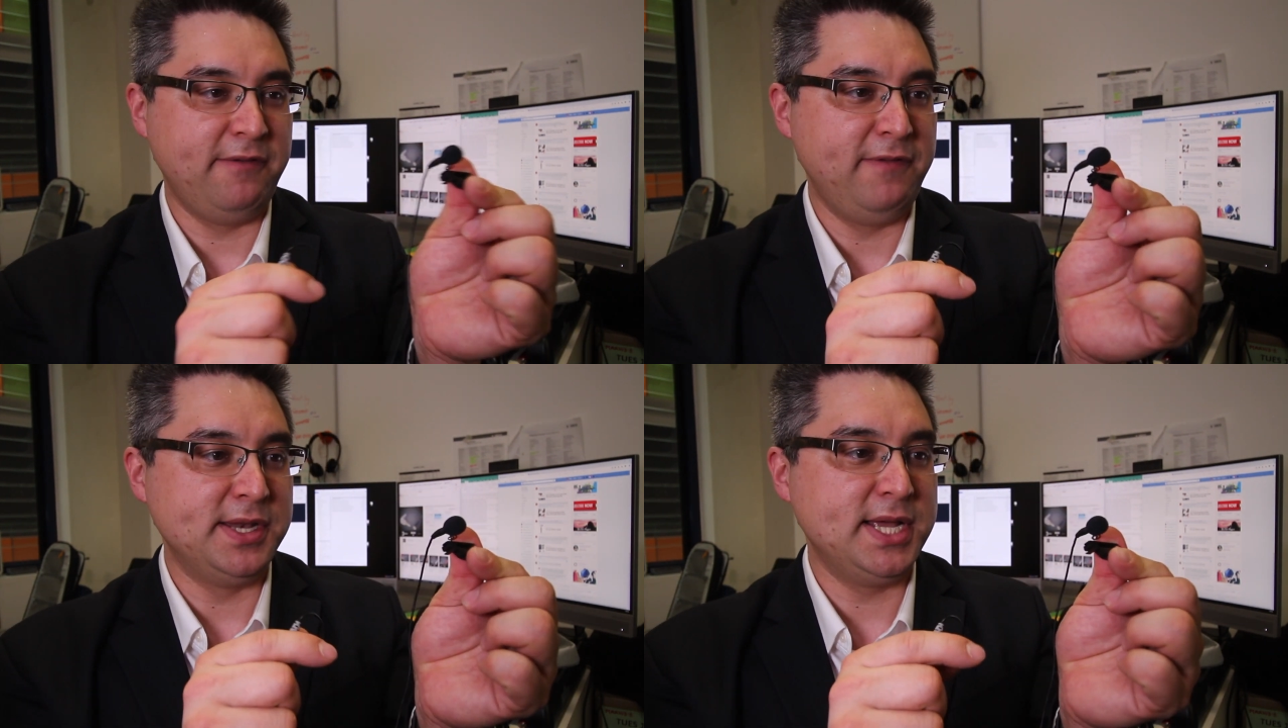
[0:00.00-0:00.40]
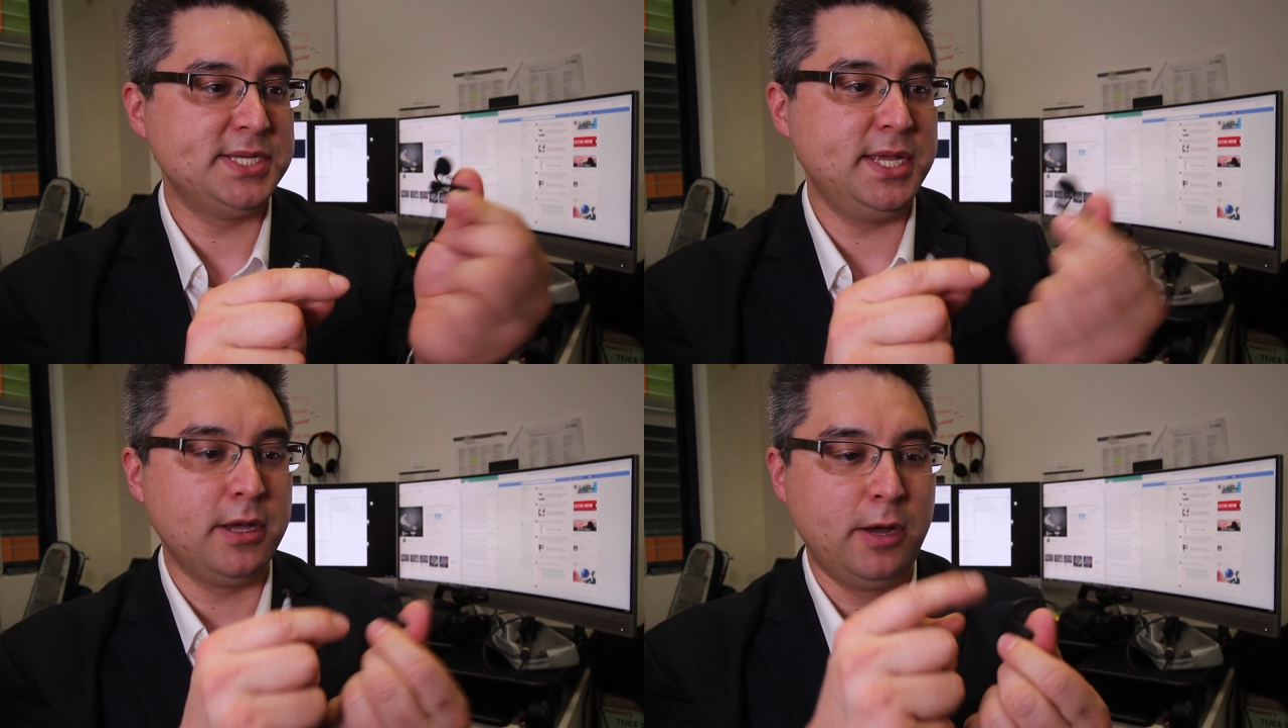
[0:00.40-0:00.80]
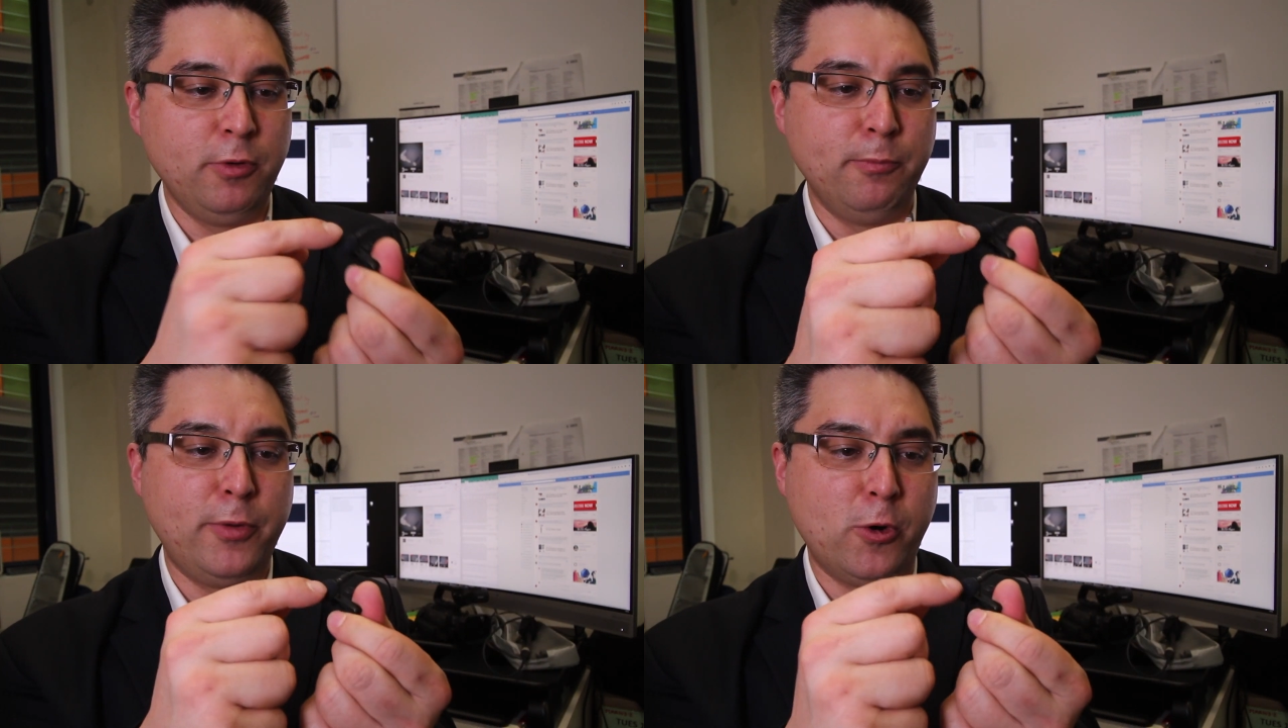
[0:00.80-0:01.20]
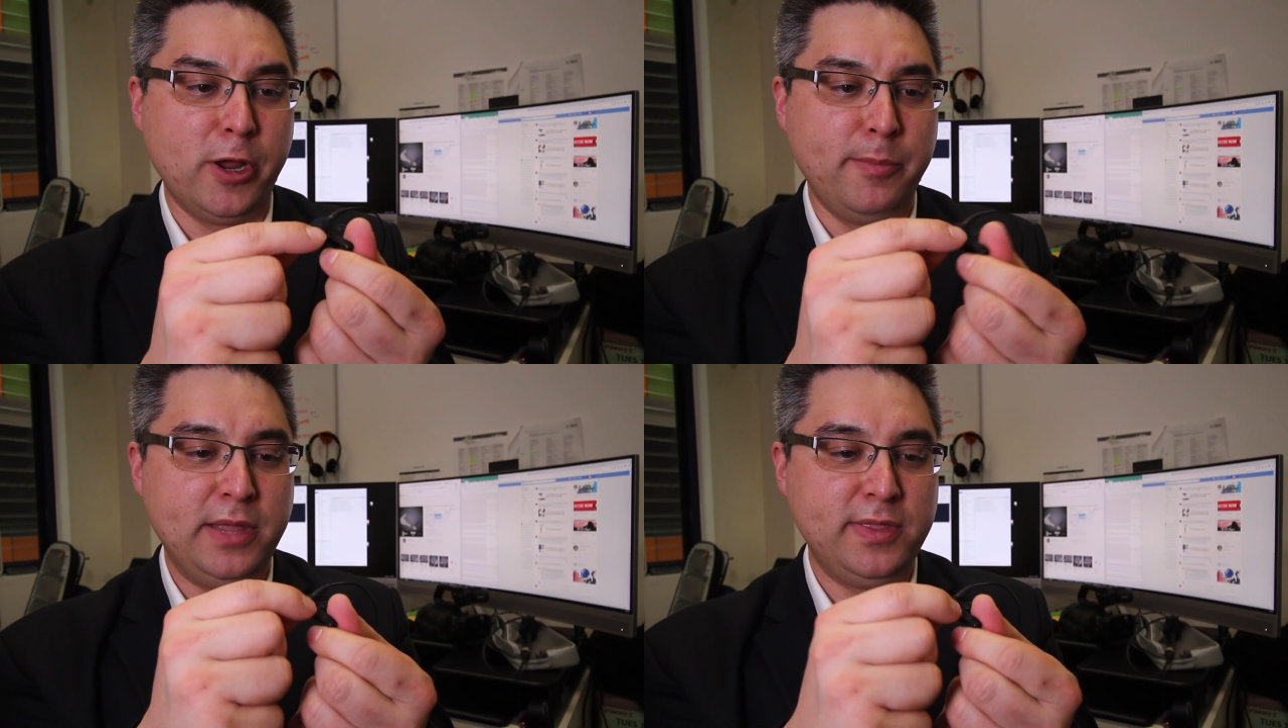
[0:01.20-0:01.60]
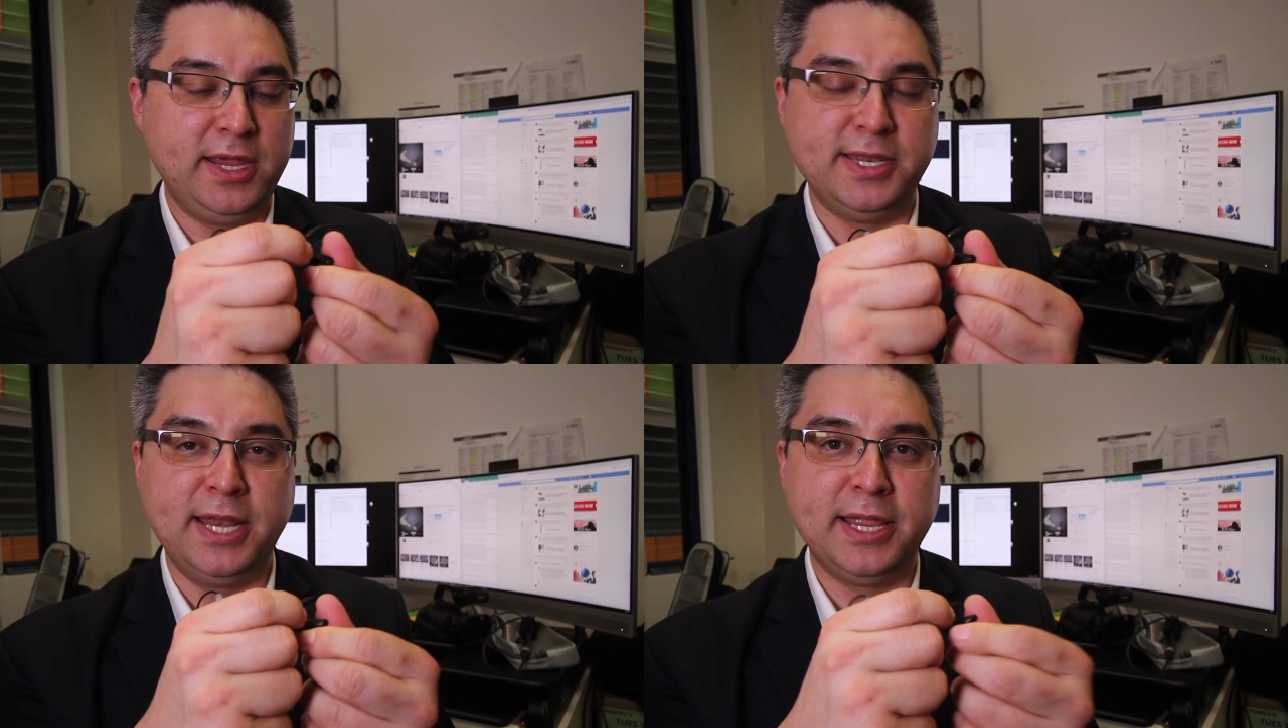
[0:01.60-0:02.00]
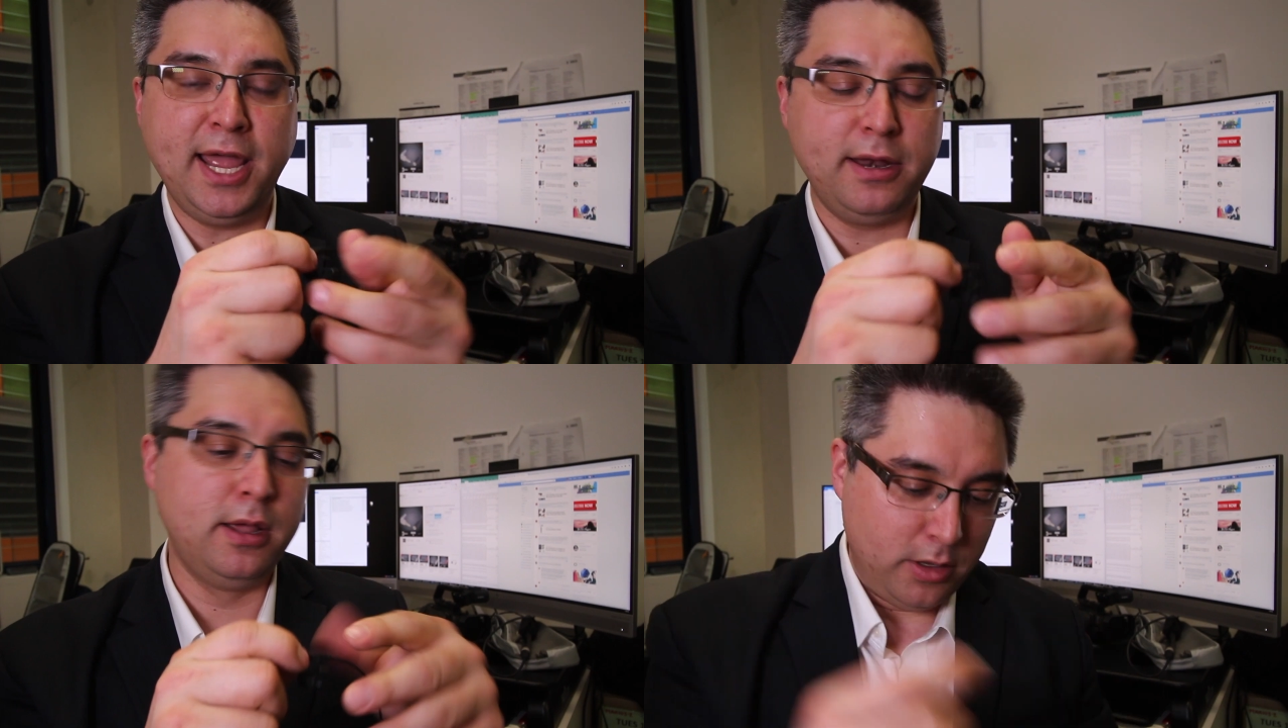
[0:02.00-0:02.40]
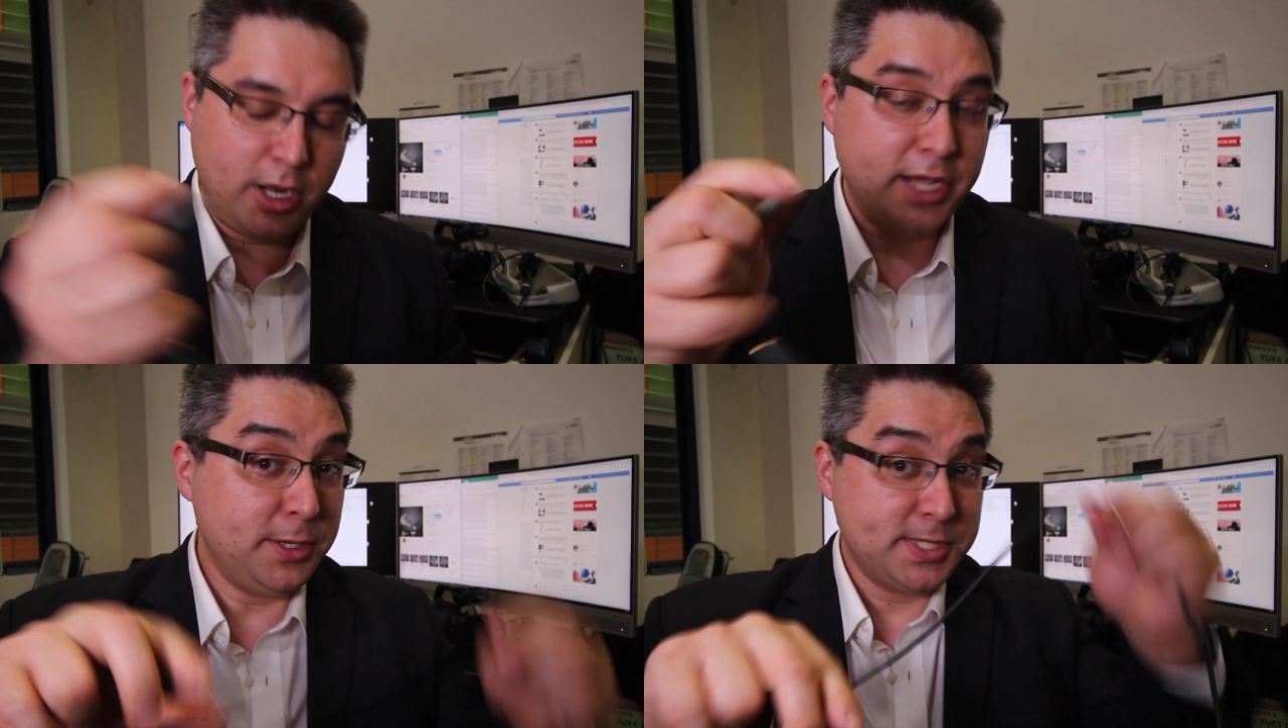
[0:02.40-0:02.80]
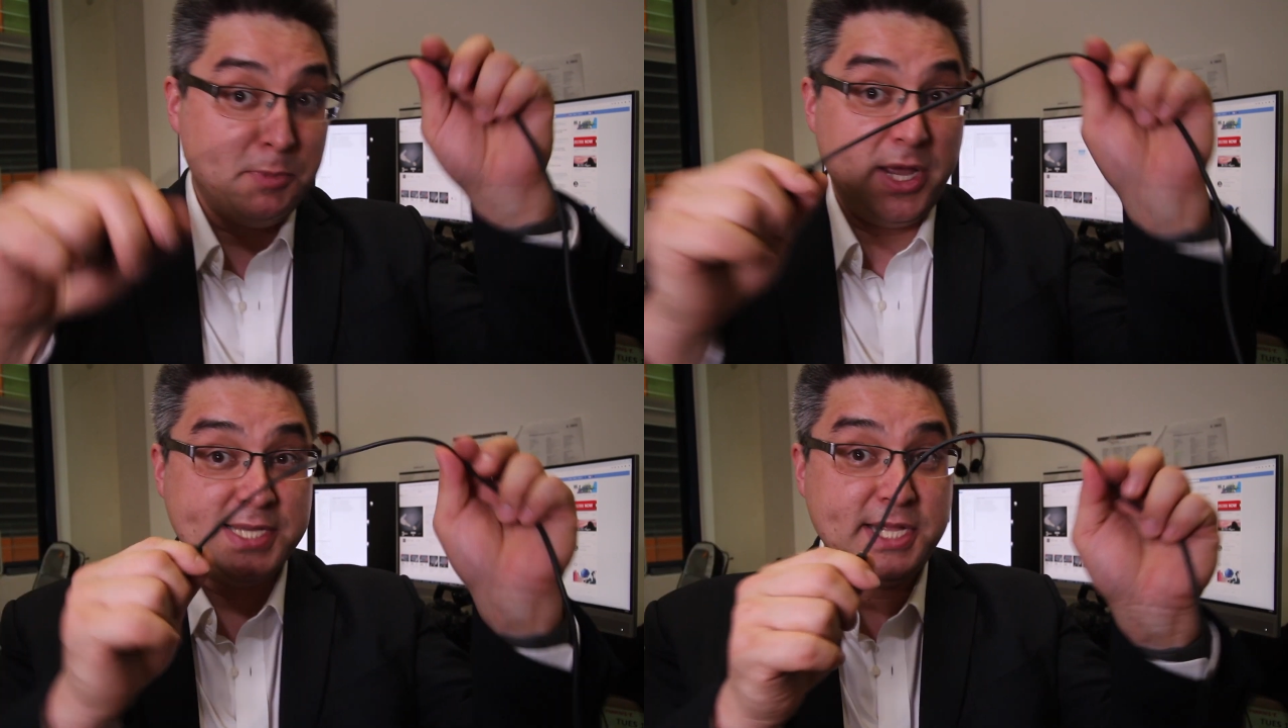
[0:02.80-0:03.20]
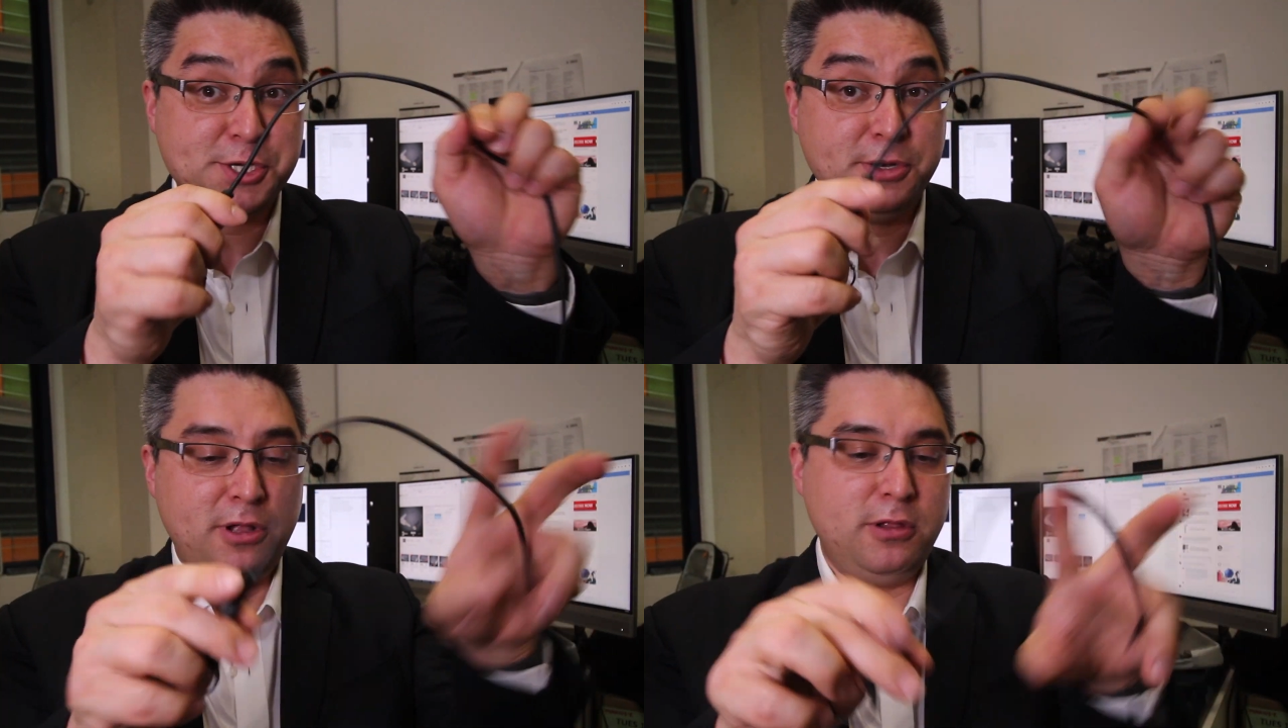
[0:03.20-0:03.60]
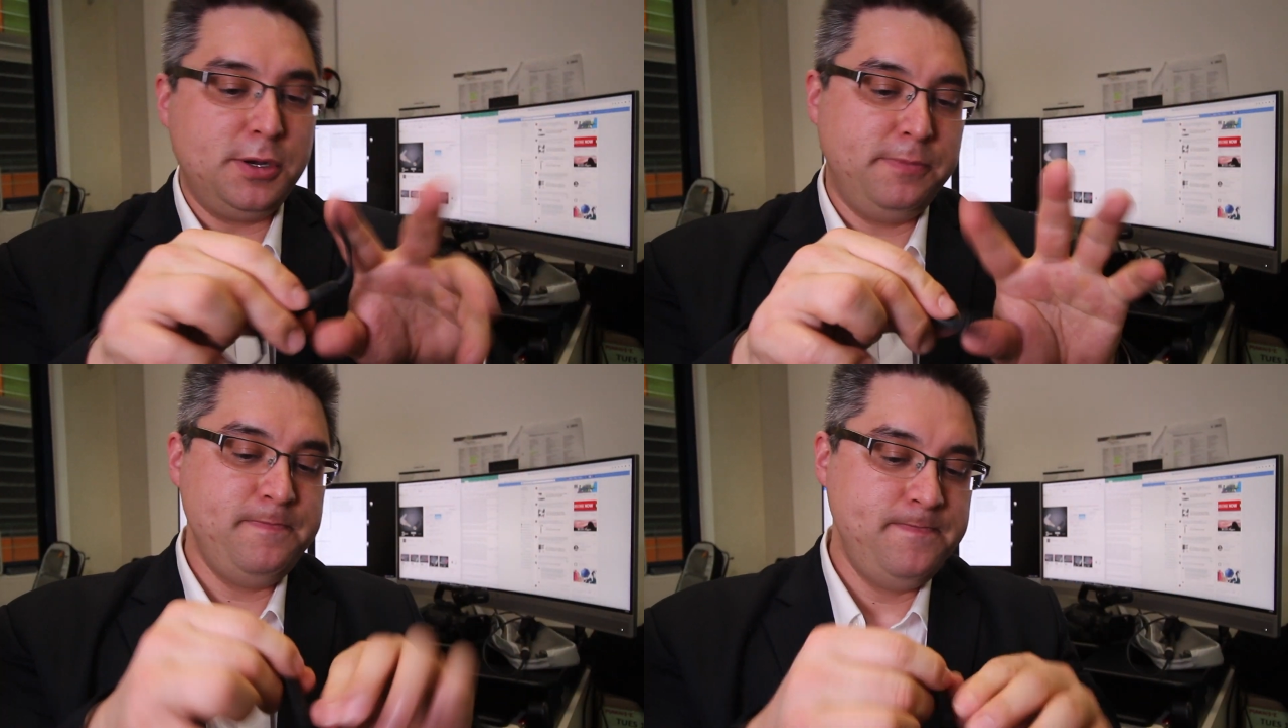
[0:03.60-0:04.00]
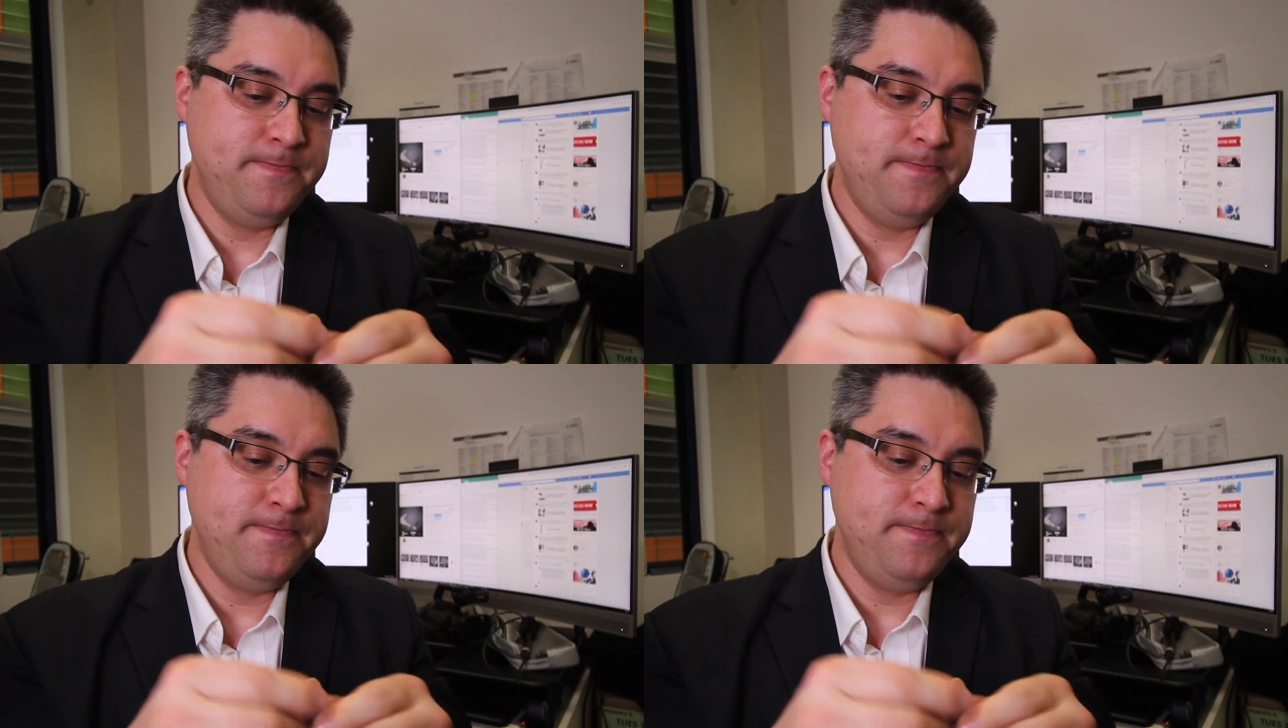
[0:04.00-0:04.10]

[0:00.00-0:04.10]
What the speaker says: They're fantastic. I wouldn't worry about the dead cat. I use my extension a lot,